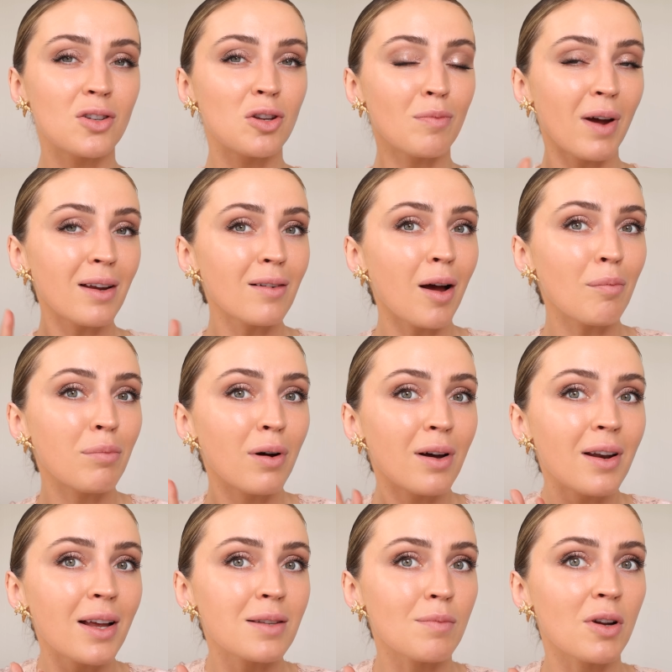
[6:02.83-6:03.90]
and you might not
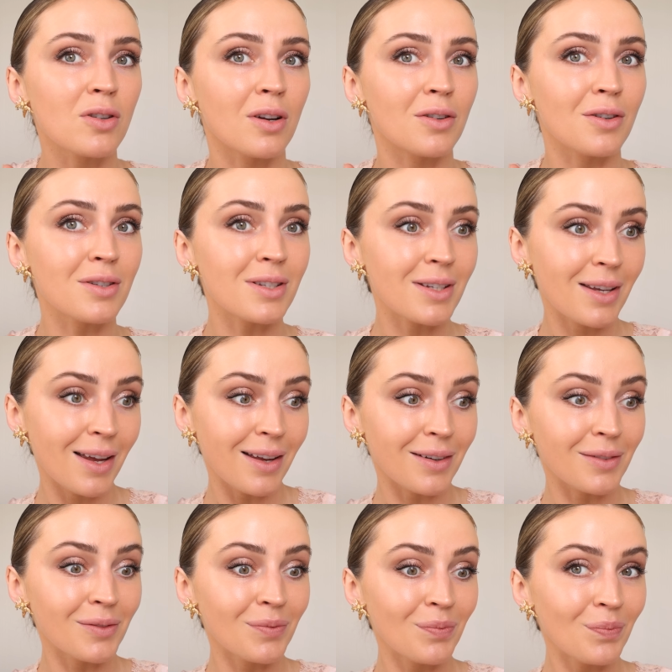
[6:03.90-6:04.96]
put as much on your
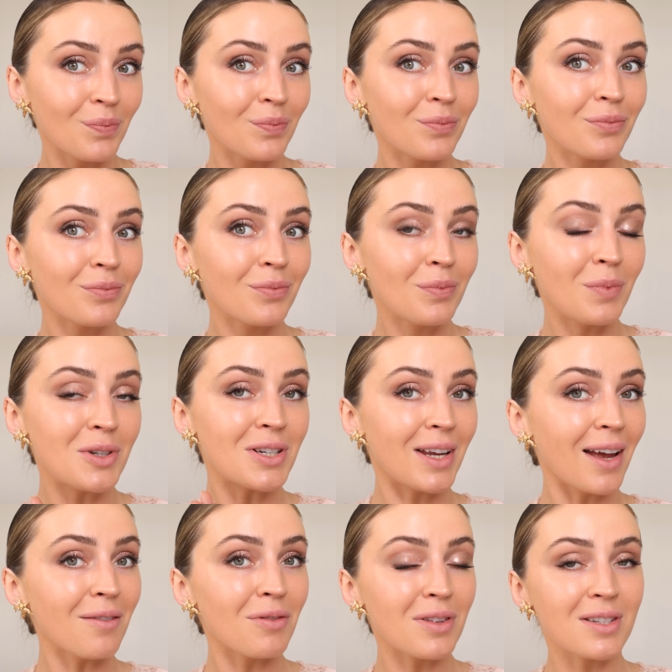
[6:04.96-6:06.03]
skin, which
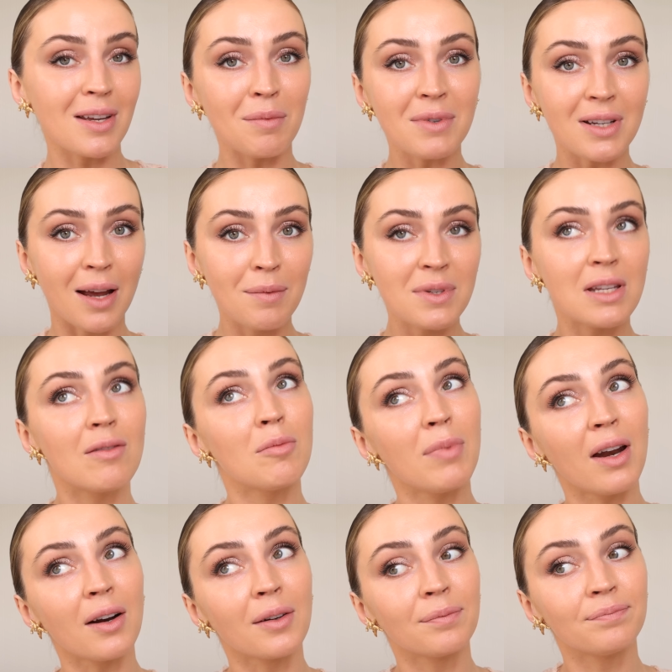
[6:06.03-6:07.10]
again, for the summertime is even
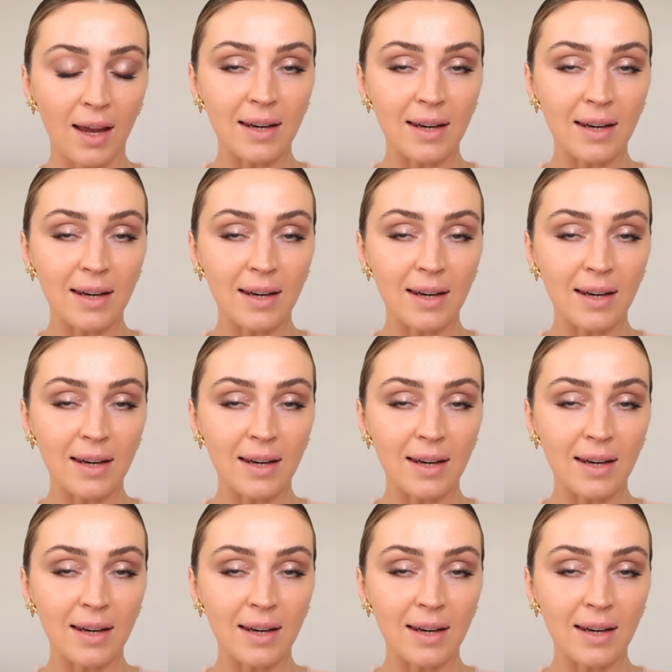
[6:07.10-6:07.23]
better.